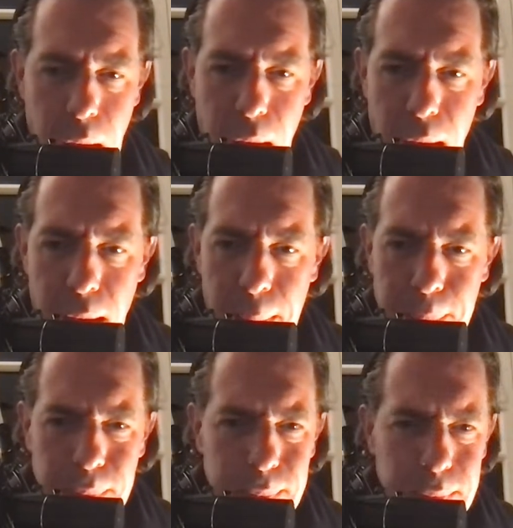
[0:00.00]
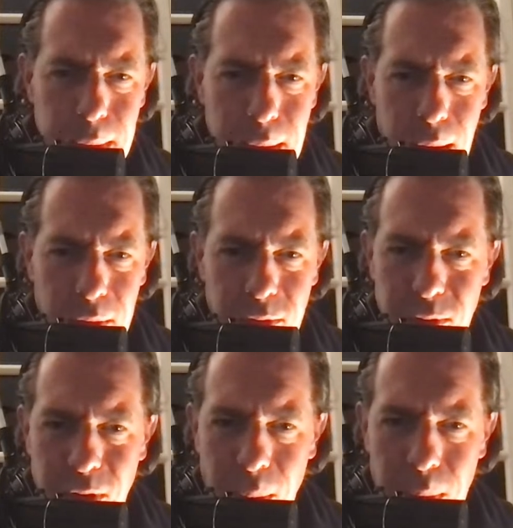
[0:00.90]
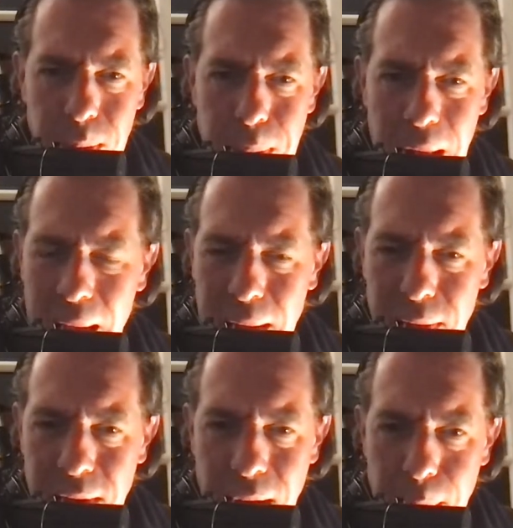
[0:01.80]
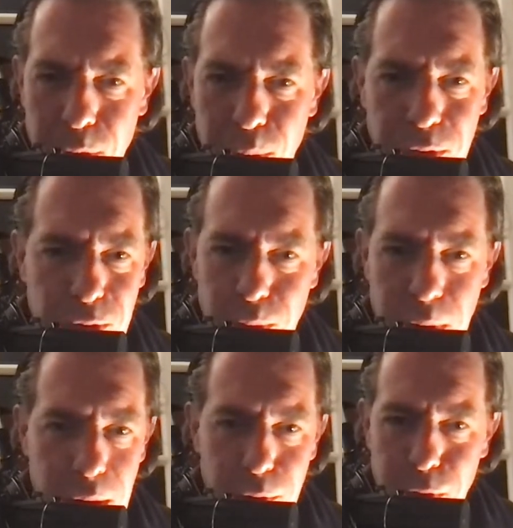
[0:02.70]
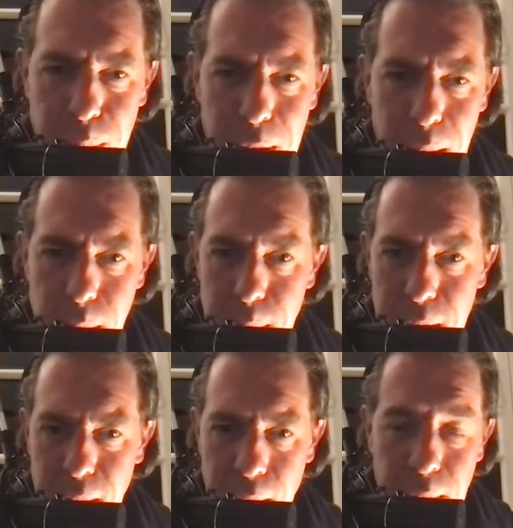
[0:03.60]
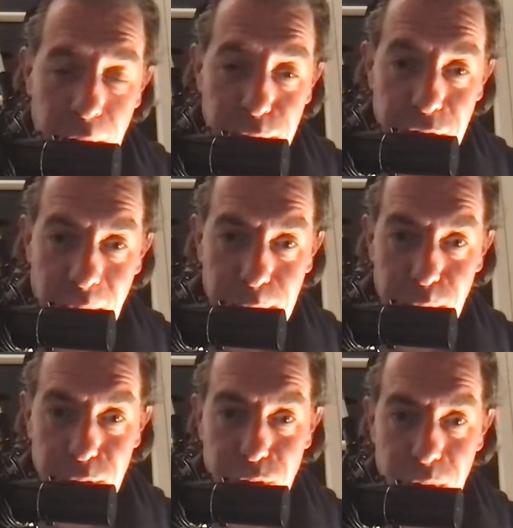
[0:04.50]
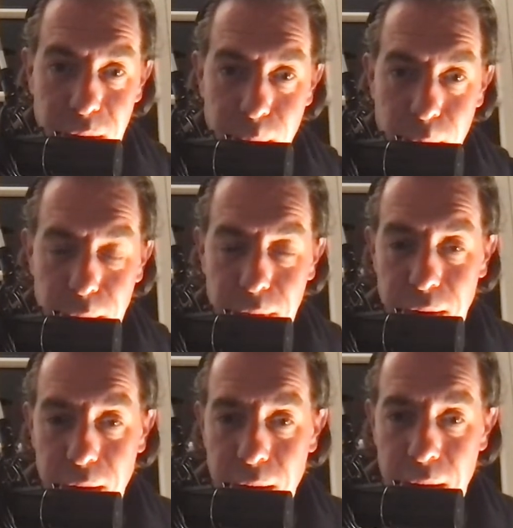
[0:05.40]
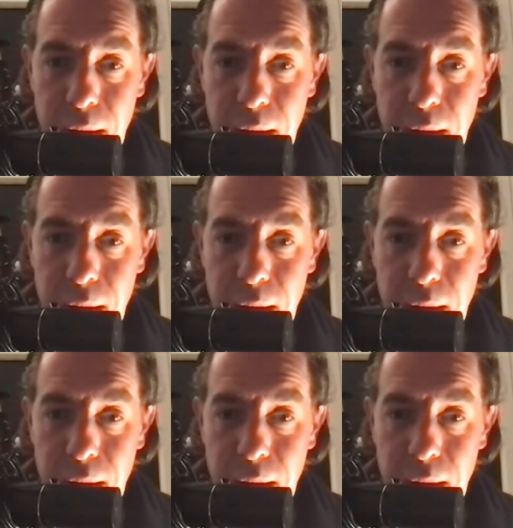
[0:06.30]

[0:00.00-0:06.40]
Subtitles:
I don't plan to come to Australia for the moment, but I'd love to come to Australia one day.